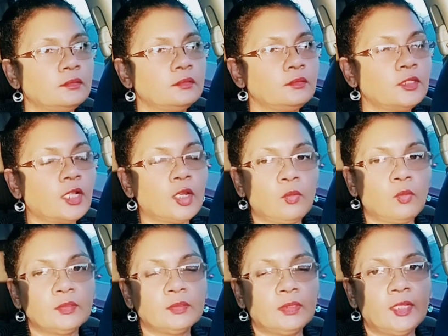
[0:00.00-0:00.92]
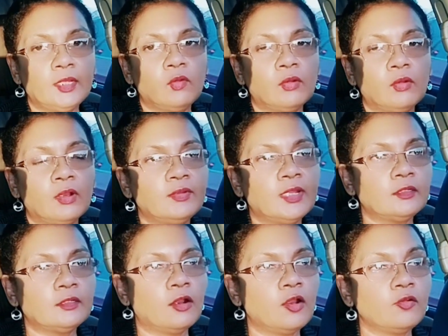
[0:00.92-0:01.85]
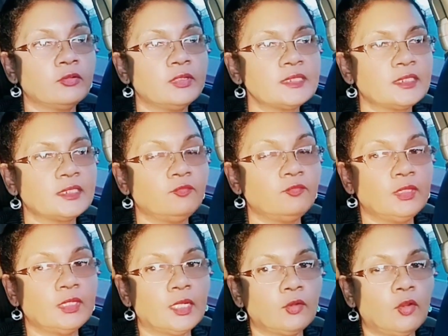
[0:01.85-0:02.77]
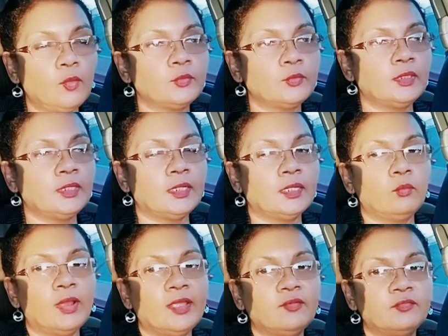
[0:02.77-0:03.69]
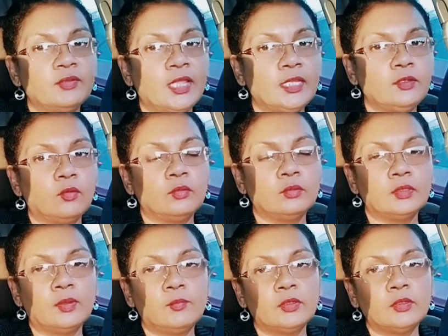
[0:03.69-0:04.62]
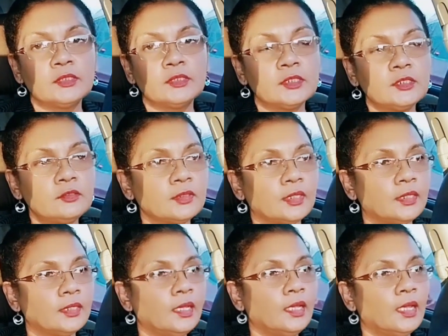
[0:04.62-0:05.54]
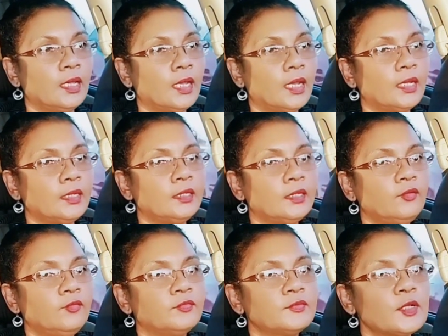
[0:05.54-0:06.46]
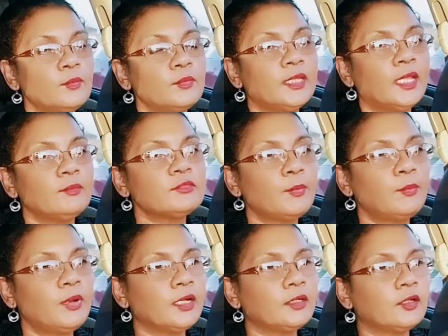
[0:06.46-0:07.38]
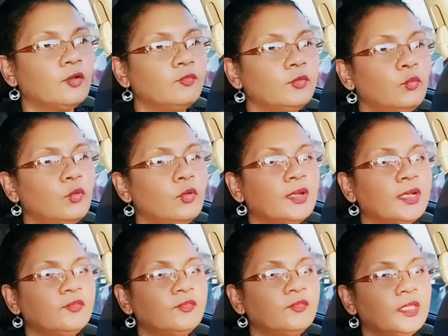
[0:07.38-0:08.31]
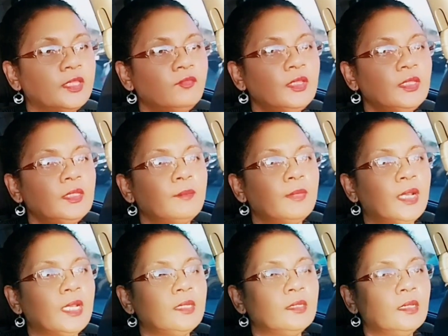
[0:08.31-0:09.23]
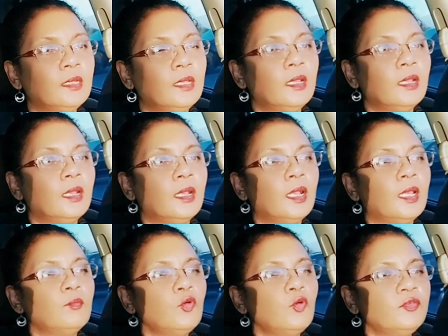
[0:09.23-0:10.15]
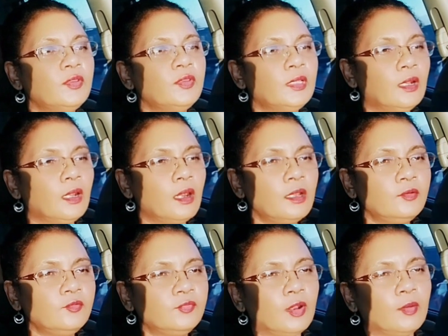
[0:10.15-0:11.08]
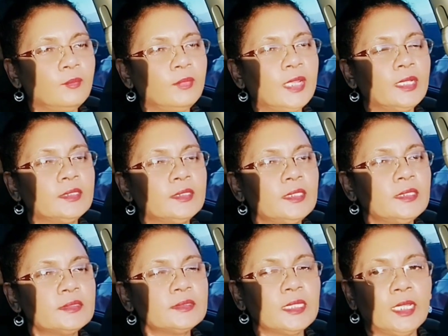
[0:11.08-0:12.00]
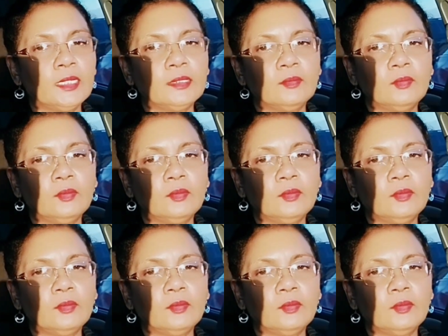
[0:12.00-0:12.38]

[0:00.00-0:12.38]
not want to let go of that or risk giving that up to let the wife find out about the children. And if sometimes a part of the woman forgiving the man and moving on from that is that